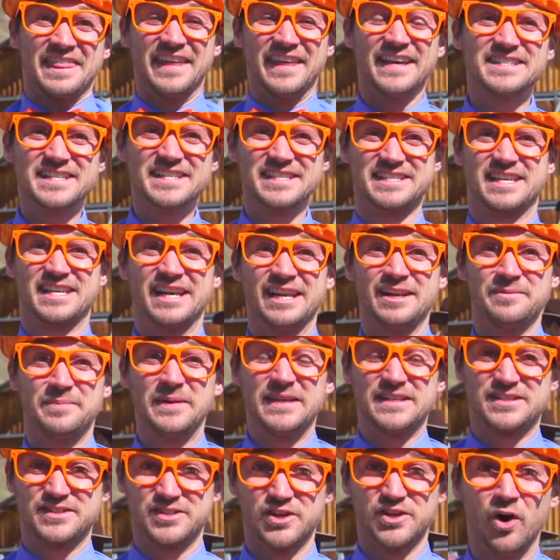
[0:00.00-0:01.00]
this is gonna
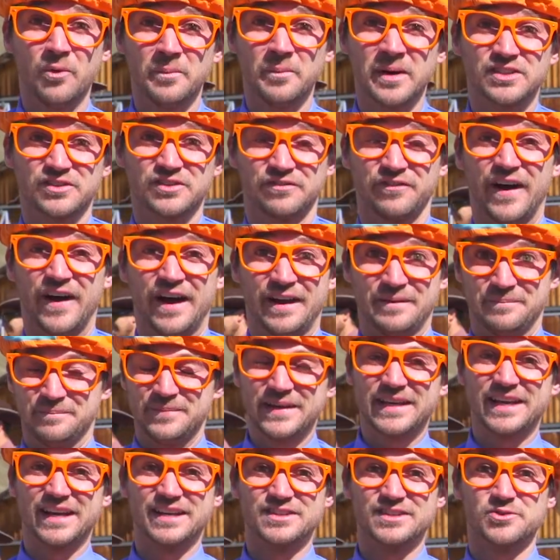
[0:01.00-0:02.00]
be so much fun
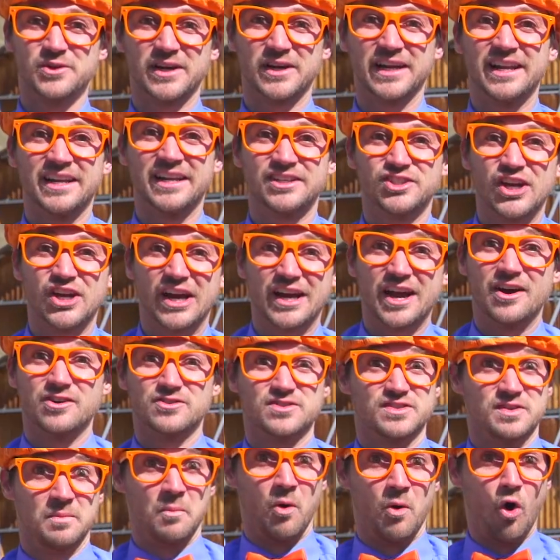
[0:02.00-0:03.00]
because we're gonna check out
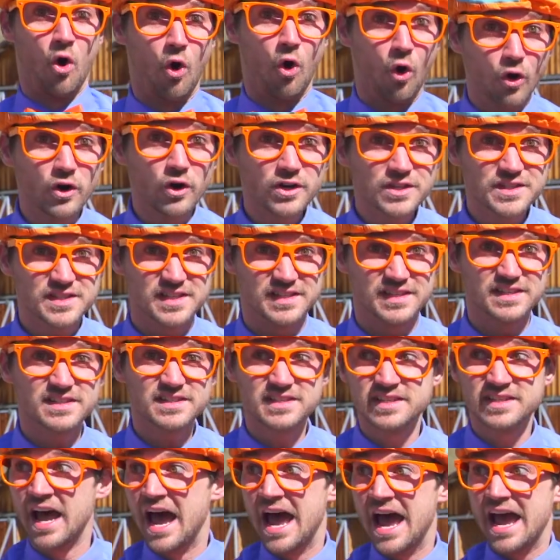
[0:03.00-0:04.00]
some
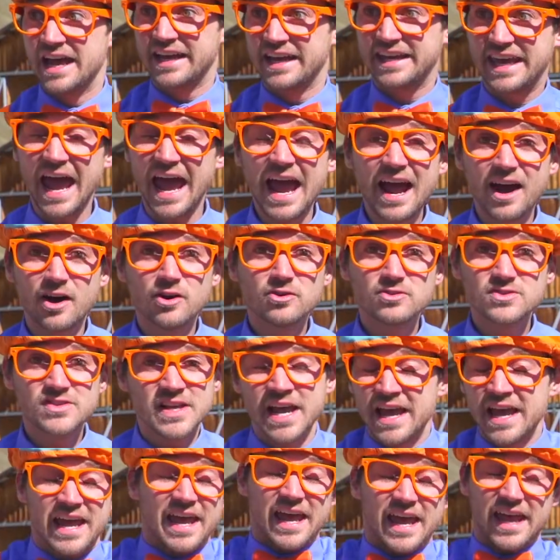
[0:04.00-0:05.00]
horses, cows,
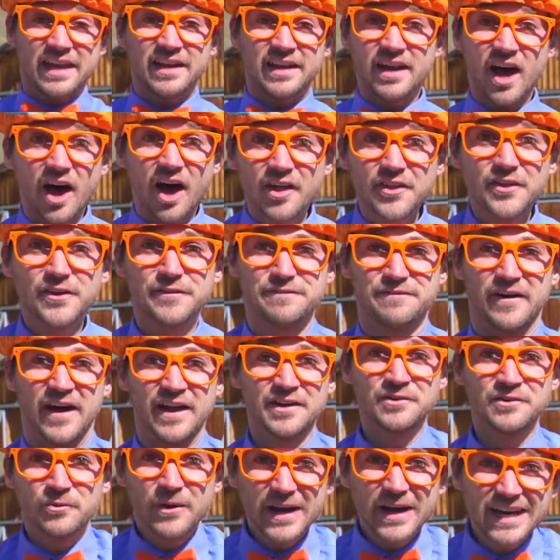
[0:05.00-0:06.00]
and other
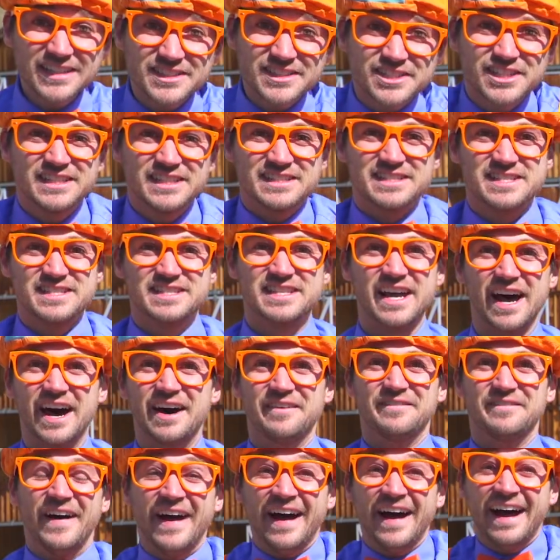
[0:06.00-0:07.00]
fun ranching
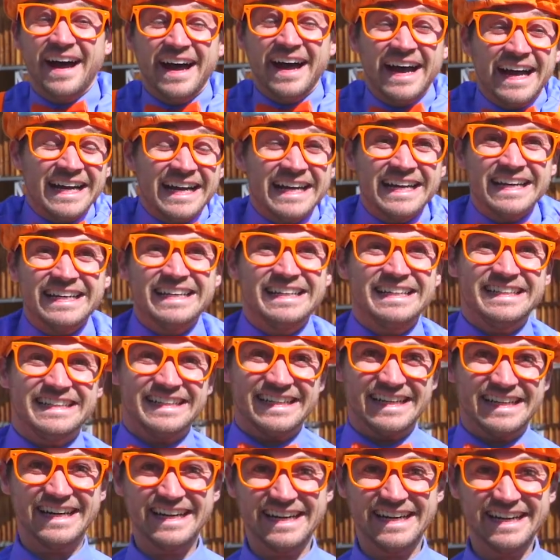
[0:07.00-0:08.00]
stuff. Hey
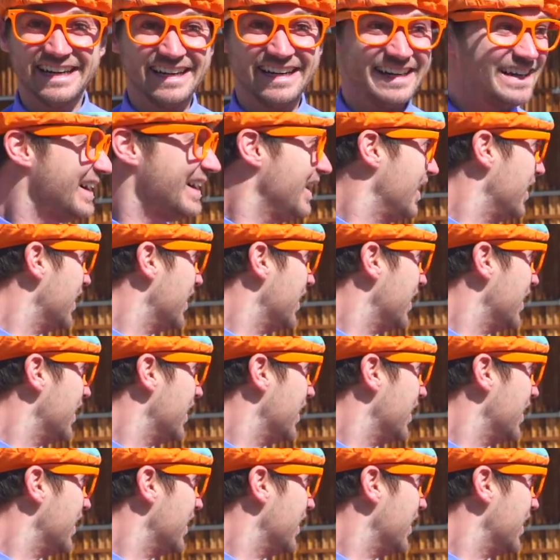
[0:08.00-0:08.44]
Blippi,